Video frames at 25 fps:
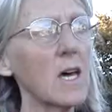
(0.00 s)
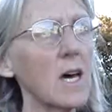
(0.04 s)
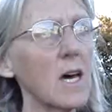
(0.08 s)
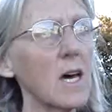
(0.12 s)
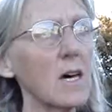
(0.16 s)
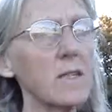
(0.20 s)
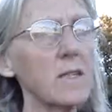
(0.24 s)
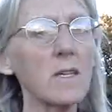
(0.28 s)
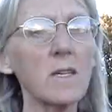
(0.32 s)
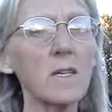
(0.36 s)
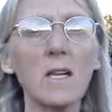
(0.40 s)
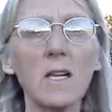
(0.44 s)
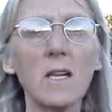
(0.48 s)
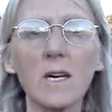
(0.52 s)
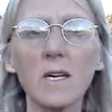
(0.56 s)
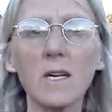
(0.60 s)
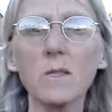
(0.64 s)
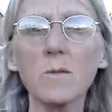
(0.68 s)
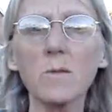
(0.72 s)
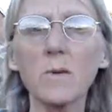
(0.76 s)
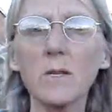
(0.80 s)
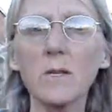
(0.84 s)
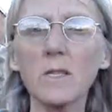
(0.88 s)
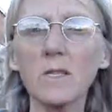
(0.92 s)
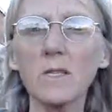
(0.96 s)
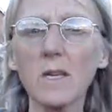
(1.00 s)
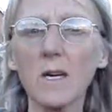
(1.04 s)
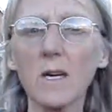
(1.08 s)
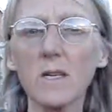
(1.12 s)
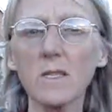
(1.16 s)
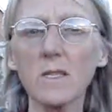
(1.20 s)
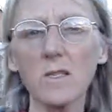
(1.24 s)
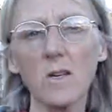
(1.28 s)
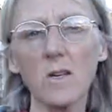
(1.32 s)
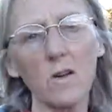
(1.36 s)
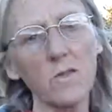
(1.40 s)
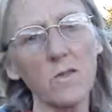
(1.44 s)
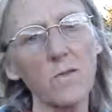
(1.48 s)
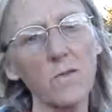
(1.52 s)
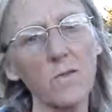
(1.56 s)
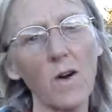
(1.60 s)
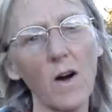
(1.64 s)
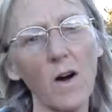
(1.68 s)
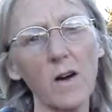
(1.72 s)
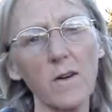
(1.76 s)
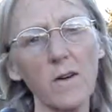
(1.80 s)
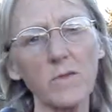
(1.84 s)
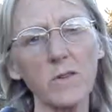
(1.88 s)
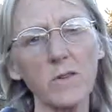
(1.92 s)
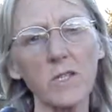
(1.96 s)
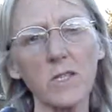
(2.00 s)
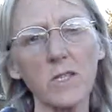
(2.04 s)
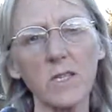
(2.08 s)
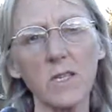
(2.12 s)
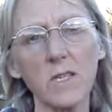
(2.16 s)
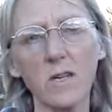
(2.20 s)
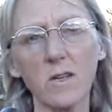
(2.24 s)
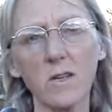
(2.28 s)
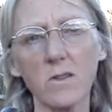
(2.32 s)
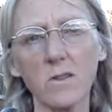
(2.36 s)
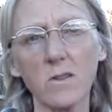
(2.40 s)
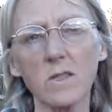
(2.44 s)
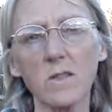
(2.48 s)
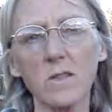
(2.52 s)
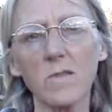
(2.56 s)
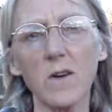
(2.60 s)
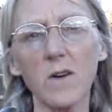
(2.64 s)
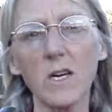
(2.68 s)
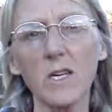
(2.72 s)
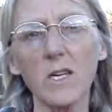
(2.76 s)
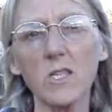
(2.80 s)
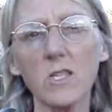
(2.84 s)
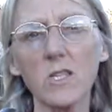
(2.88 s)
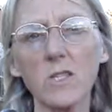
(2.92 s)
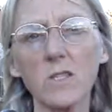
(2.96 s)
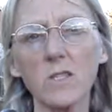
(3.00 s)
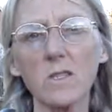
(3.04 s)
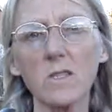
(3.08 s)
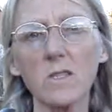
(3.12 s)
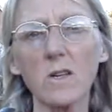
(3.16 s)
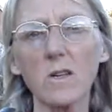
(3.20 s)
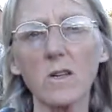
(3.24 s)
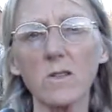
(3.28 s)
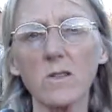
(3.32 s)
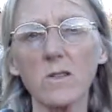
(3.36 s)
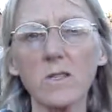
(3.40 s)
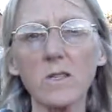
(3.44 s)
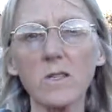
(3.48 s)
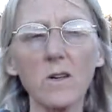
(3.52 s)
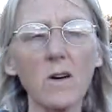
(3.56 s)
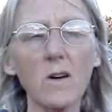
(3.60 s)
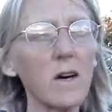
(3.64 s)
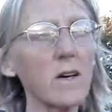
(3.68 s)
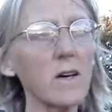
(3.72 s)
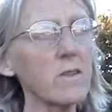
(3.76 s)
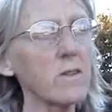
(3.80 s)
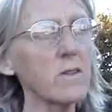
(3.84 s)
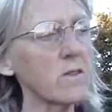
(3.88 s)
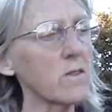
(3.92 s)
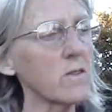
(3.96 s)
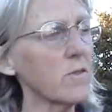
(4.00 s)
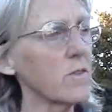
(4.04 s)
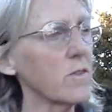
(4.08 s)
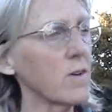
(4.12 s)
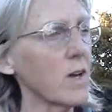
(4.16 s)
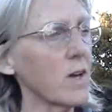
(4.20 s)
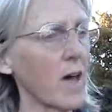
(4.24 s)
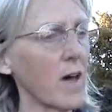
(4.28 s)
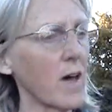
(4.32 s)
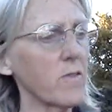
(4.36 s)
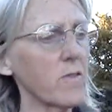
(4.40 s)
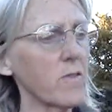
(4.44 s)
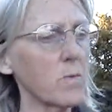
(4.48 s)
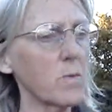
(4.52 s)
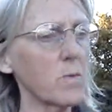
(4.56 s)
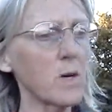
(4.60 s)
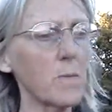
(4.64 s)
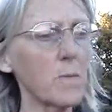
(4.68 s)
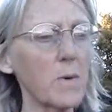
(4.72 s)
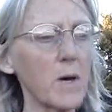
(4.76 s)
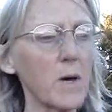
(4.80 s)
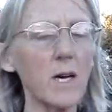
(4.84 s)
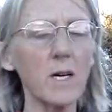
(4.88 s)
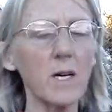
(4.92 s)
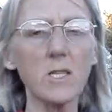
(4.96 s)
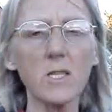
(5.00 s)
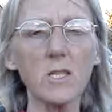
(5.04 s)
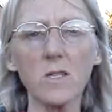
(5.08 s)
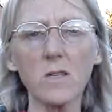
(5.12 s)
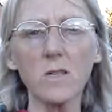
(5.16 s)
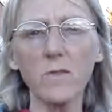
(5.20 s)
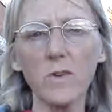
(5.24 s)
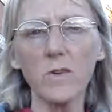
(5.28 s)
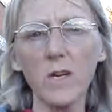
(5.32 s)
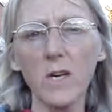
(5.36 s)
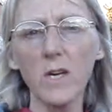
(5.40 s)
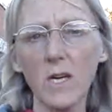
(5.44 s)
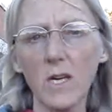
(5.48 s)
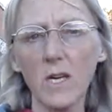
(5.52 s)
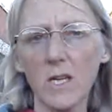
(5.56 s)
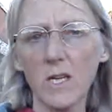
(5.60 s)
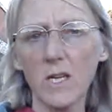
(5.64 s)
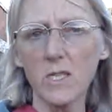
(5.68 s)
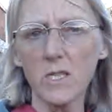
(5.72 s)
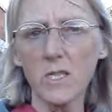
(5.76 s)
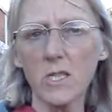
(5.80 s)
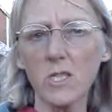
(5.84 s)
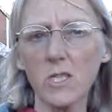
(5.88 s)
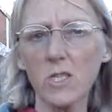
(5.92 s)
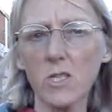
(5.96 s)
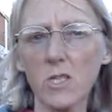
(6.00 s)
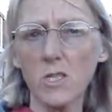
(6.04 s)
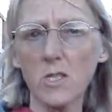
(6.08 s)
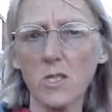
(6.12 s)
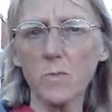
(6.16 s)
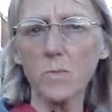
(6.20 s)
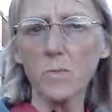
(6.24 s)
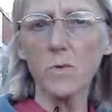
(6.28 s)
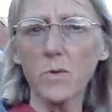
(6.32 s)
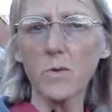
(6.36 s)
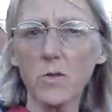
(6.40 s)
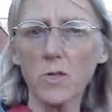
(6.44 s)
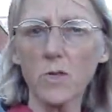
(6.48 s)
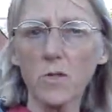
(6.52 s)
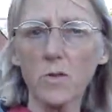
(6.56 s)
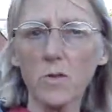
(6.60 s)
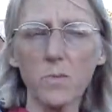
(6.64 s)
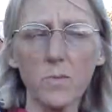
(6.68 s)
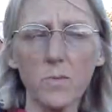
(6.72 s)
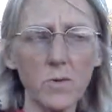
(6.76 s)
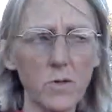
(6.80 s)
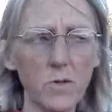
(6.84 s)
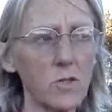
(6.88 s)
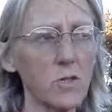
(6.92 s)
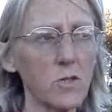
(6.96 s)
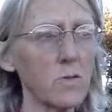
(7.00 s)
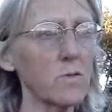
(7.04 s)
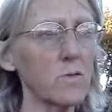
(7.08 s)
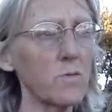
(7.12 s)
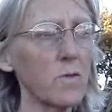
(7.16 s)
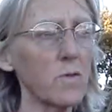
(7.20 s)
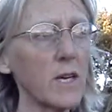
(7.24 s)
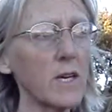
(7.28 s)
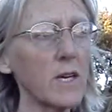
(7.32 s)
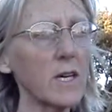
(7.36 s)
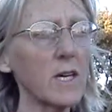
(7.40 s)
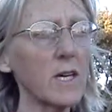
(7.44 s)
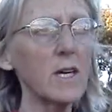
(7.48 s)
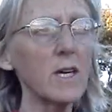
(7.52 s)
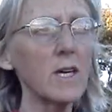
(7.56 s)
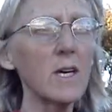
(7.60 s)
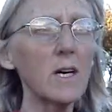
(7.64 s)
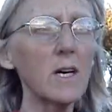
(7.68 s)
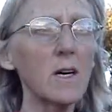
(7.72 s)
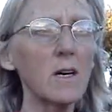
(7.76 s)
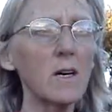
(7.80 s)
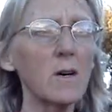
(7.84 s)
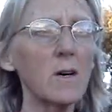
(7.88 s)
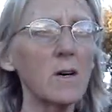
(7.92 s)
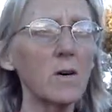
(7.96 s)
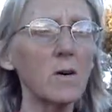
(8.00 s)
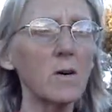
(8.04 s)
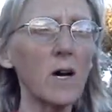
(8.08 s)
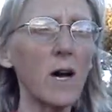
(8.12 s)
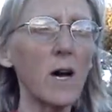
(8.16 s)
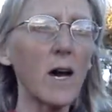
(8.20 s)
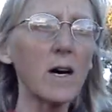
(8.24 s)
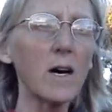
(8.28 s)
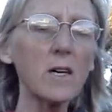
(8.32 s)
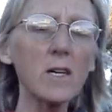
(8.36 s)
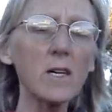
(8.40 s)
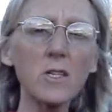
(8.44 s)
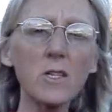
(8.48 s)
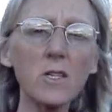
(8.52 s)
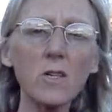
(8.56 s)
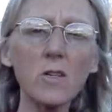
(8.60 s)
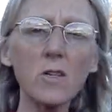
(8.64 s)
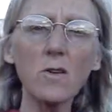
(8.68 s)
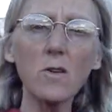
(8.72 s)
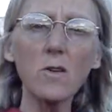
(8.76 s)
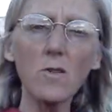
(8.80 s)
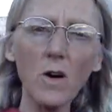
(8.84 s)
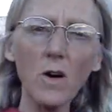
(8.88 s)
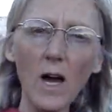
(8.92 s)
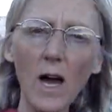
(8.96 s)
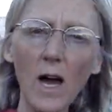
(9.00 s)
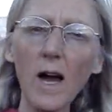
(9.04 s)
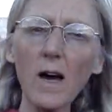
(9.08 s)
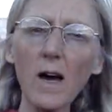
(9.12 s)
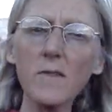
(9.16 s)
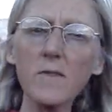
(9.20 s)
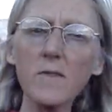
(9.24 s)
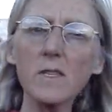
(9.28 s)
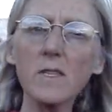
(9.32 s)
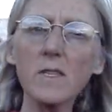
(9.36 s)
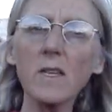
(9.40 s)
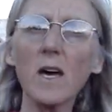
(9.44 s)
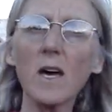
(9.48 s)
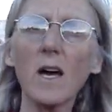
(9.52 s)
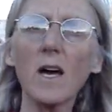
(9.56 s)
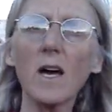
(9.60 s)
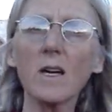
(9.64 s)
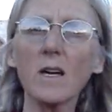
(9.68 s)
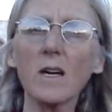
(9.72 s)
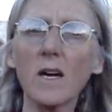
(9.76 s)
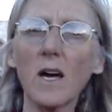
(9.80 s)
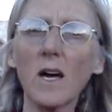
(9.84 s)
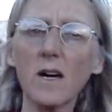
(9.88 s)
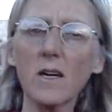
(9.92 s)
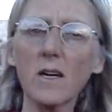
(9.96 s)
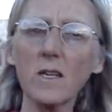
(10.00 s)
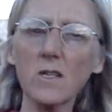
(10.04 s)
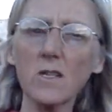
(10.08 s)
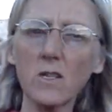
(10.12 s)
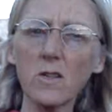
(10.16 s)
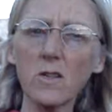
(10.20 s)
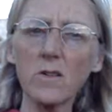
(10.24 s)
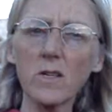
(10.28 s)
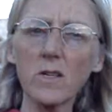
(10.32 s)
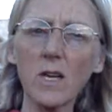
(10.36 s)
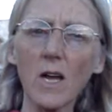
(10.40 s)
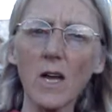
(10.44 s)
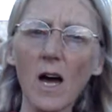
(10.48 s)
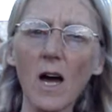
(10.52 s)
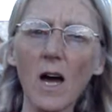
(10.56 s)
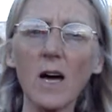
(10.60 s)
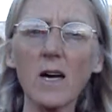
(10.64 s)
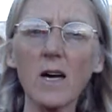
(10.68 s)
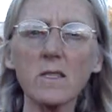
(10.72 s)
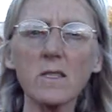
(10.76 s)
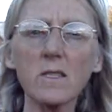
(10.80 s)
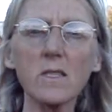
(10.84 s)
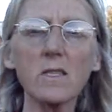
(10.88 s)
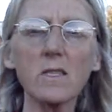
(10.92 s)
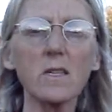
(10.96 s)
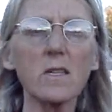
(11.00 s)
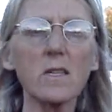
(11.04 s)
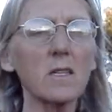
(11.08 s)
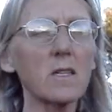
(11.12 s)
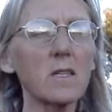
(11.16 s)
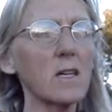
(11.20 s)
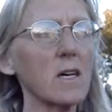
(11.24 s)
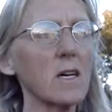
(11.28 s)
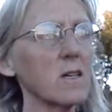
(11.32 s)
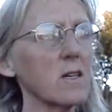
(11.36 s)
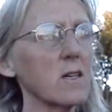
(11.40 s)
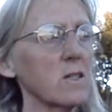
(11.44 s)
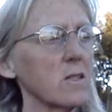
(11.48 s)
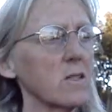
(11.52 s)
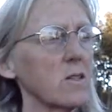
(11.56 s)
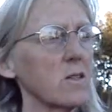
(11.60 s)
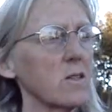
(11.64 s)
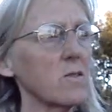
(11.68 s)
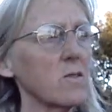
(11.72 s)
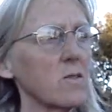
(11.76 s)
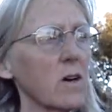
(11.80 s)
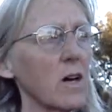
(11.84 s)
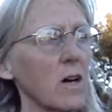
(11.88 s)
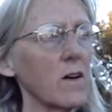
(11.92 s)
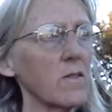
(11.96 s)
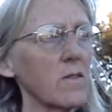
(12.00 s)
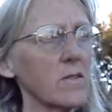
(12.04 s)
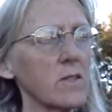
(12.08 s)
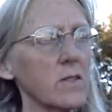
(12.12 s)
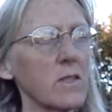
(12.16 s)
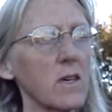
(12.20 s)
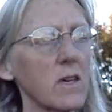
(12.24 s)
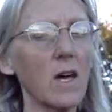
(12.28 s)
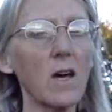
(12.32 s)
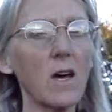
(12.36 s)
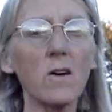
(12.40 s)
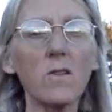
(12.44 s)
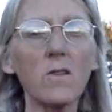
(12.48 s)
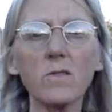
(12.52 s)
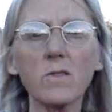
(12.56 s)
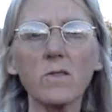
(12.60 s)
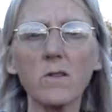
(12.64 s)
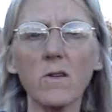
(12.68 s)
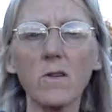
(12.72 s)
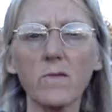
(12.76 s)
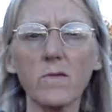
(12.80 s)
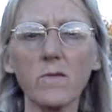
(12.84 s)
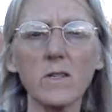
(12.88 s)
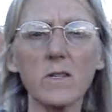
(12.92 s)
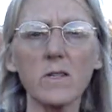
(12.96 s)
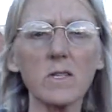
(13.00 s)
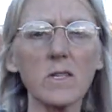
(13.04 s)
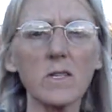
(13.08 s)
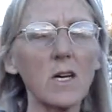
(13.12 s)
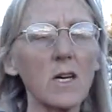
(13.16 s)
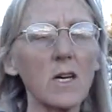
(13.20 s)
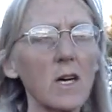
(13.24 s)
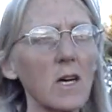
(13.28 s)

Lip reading: And then the last one is our Zone 5, which is our conservation zone. So either if you have a wee patch of indigenous bush already, how can you look after that? How can you enhance it? How can you look after the health of it?